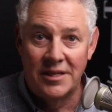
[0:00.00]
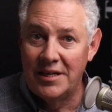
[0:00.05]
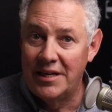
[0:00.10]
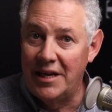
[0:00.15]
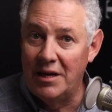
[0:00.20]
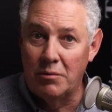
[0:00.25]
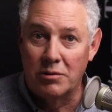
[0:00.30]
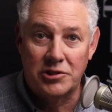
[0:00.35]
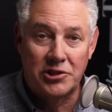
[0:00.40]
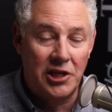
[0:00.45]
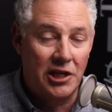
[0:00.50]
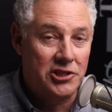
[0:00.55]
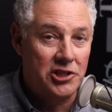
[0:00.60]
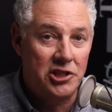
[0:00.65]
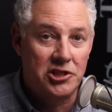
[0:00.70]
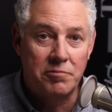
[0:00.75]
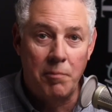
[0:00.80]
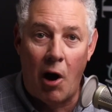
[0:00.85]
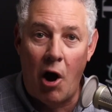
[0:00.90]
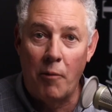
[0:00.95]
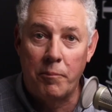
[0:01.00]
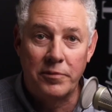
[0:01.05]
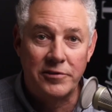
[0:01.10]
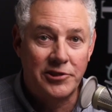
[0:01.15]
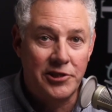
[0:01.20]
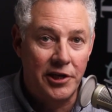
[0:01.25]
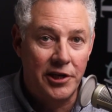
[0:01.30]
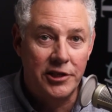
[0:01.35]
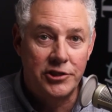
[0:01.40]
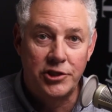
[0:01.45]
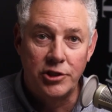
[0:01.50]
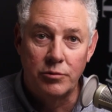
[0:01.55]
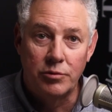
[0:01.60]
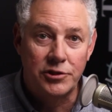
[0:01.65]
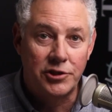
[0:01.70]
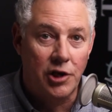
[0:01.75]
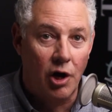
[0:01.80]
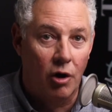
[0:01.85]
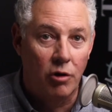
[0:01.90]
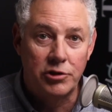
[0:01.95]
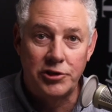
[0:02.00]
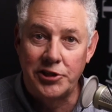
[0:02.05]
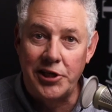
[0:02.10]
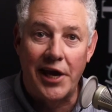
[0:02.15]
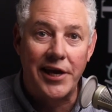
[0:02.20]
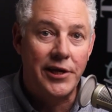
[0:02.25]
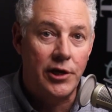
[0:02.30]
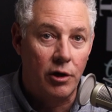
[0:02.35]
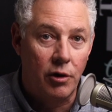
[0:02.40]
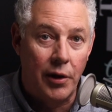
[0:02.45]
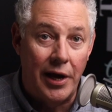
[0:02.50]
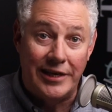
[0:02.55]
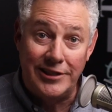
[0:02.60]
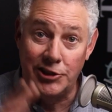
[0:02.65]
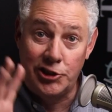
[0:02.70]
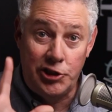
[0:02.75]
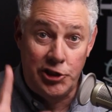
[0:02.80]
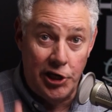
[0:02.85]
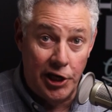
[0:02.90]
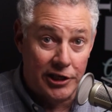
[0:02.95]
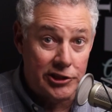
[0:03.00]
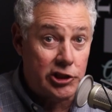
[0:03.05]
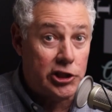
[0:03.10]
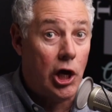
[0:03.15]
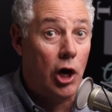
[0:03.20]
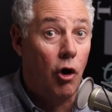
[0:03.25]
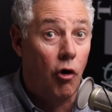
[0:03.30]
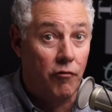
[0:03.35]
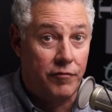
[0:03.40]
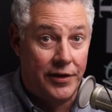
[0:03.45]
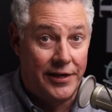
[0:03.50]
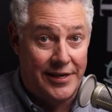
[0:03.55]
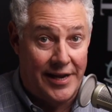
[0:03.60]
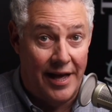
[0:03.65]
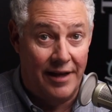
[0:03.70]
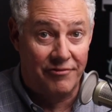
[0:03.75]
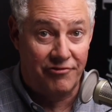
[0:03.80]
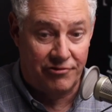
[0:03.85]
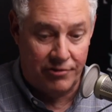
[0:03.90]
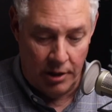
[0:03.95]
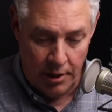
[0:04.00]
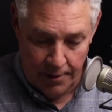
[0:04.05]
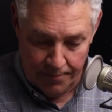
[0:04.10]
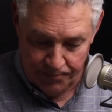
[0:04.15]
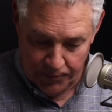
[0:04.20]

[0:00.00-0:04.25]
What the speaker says: it was such a small percentage you would go shake your head. Just COVID deaths.